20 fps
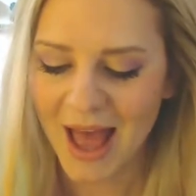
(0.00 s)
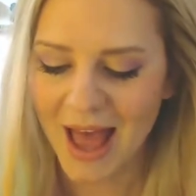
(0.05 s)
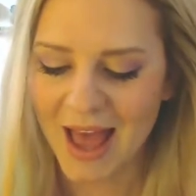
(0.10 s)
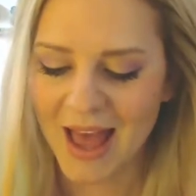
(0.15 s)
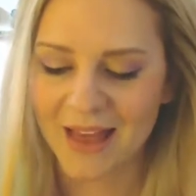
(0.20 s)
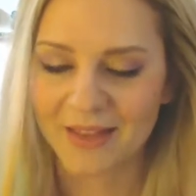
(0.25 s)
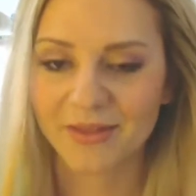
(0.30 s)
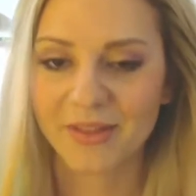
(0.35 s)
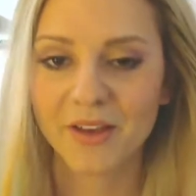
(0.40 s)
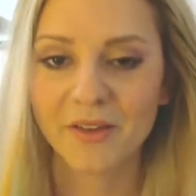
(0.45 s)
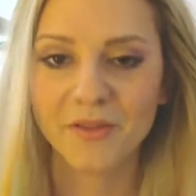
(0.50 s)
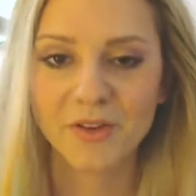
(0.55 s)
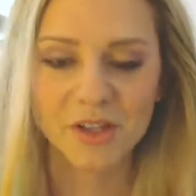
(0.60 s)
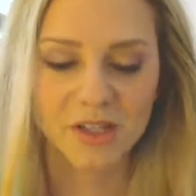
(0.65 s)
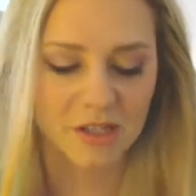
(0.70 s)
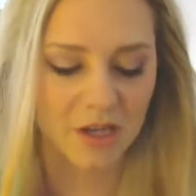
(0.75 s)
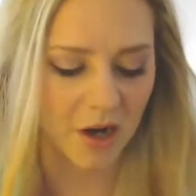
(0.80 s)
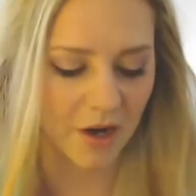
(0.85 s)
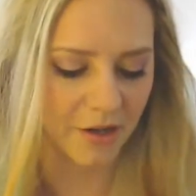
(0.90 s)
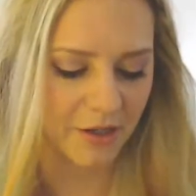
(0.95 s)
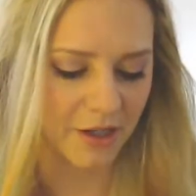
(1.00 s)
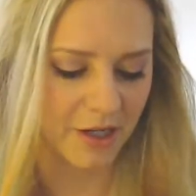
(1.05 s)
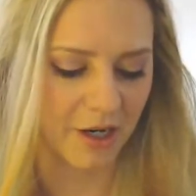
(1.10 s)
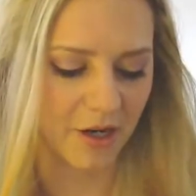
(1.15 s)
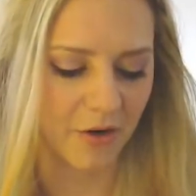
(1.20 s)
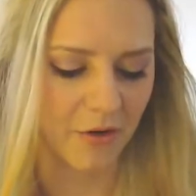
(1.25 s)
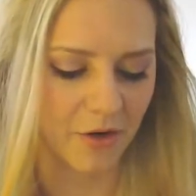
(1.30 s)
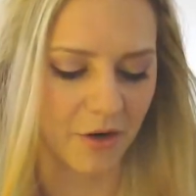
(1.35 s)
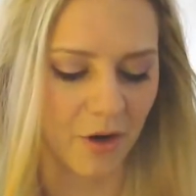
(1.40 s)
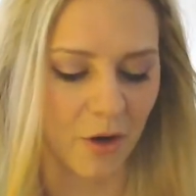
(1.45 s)
And if you start
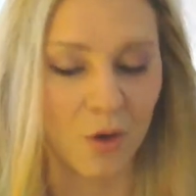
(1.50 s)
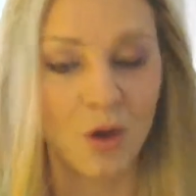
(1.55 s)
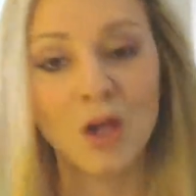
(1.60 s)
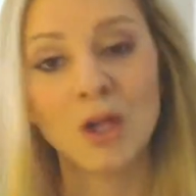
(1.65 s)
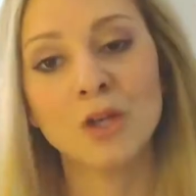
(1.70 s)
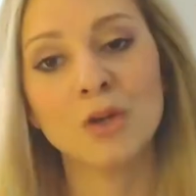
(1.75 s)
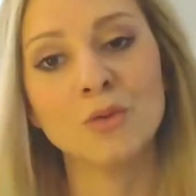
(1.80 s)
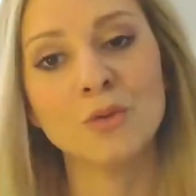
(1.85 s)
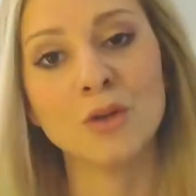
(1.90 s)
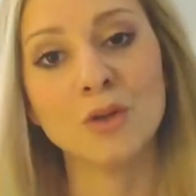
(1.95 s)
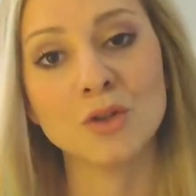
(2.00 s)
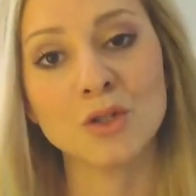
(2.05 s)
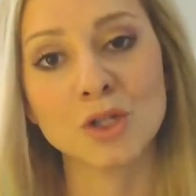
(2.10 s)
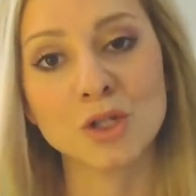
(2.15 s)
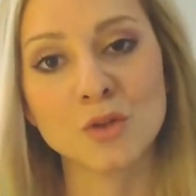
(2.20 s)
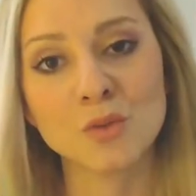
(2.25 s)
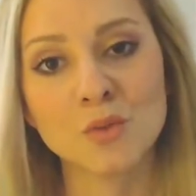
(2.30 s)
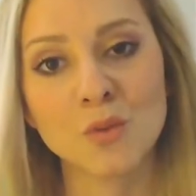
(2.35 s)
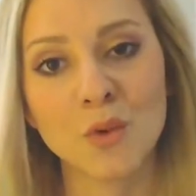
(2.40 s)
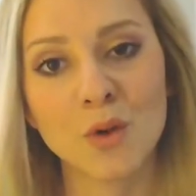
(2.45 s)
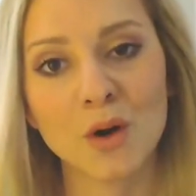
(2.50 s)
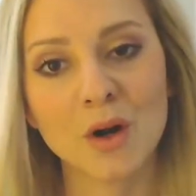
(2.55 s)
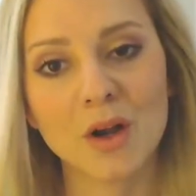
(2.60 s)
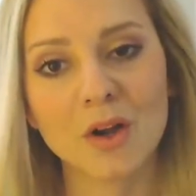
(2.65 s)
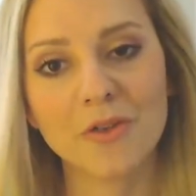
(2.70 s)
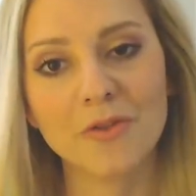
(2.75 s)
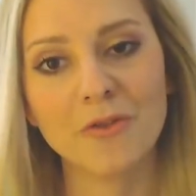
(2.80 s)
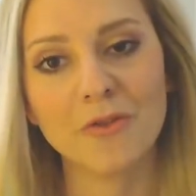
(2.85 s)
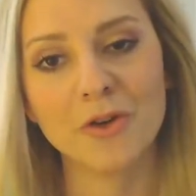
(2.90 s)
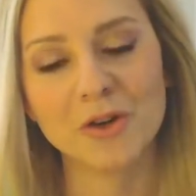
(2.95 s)
here, you know, you will just
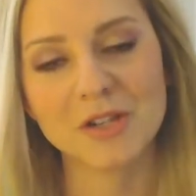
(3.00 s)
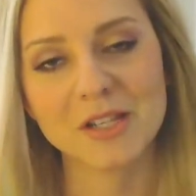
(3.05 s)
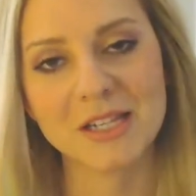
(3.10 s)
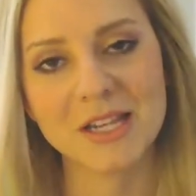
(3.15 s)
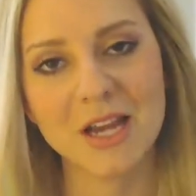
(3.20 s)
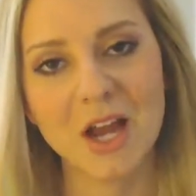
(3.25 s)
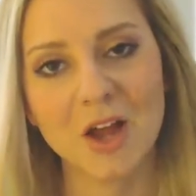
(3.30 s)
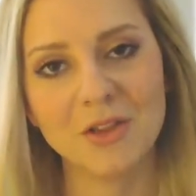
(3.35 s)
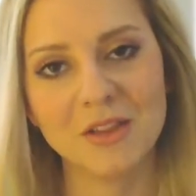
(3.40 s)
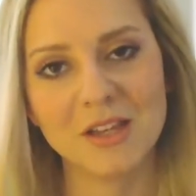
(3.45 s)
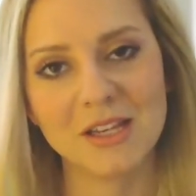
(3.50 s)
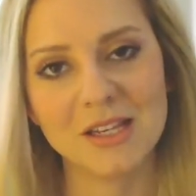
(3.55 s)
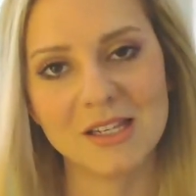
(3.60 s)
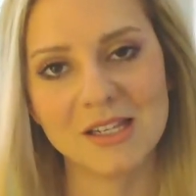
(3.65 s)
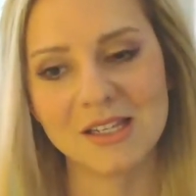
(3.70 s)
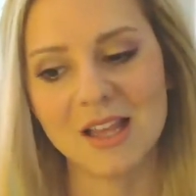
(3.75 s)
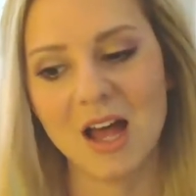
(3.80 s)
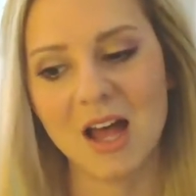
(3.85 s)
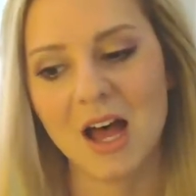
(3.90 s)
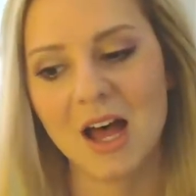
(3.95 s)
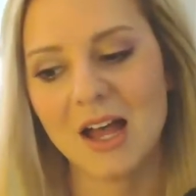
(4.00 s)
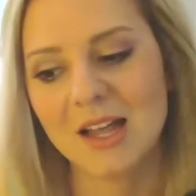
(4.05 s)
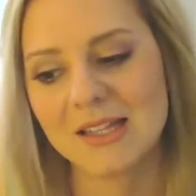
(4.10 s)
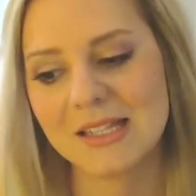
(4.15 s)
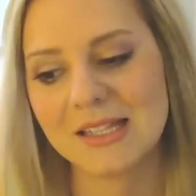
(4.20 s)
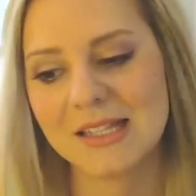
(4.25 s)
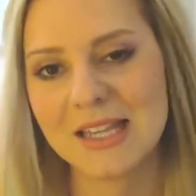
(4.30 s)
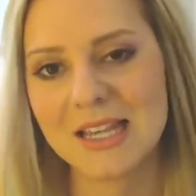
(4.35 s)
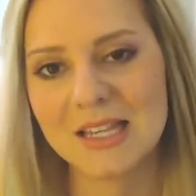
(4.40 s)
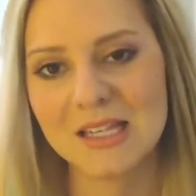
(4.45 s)
work firstly on these
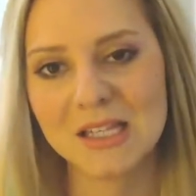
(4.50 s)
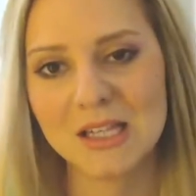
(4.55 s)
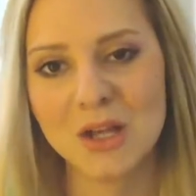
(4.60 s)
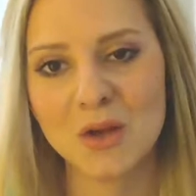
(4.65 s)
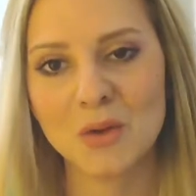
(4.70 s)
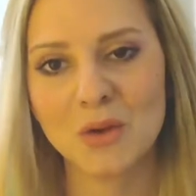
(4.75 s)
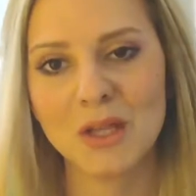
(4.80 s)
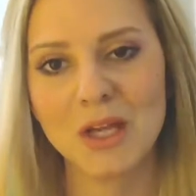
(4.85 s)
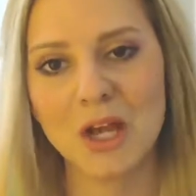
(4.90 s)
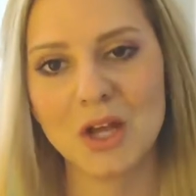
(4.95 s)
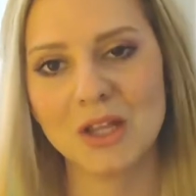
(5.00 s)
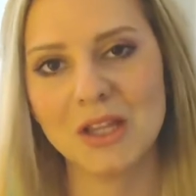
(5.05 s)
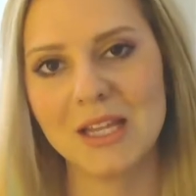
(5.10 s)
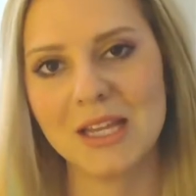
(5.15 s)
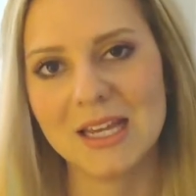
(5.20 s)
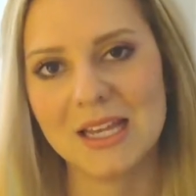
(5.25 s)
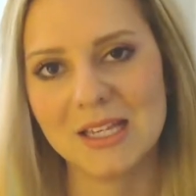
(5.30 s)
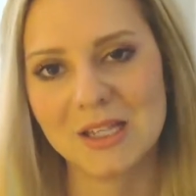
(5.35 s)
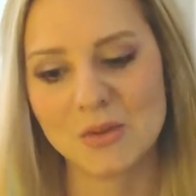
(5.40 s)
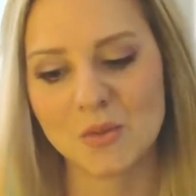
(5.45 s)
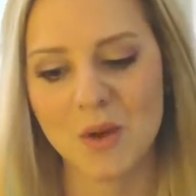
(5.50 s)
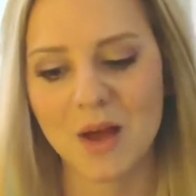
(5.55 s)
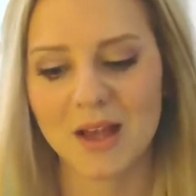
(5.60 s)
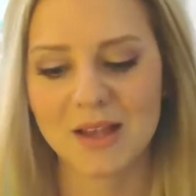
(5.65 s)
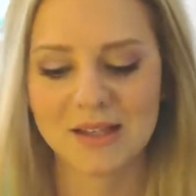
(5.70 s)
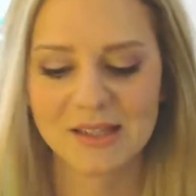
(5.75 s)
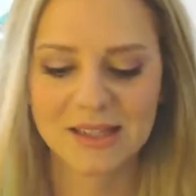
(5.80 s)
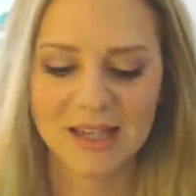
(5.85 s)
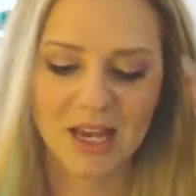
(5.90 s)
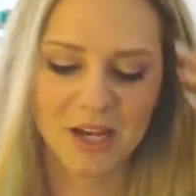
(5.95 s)
knots, then slowly on these
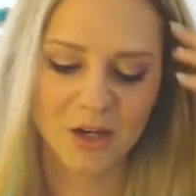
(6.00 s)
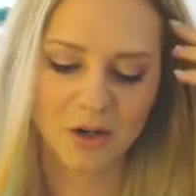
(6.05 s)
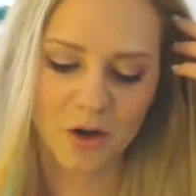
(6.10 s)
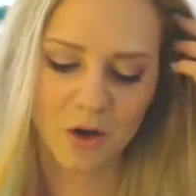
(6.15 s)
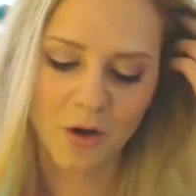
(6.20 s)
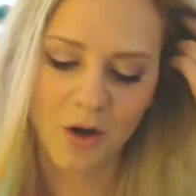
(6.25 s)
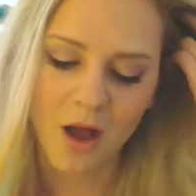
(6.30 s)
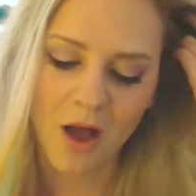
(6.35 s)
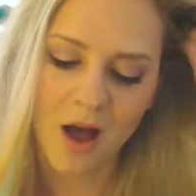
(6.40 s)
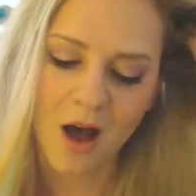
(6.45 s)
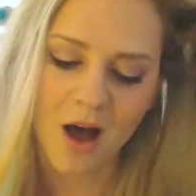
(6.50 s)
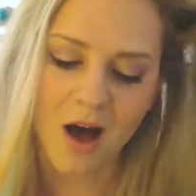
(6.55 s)
ones, and you know,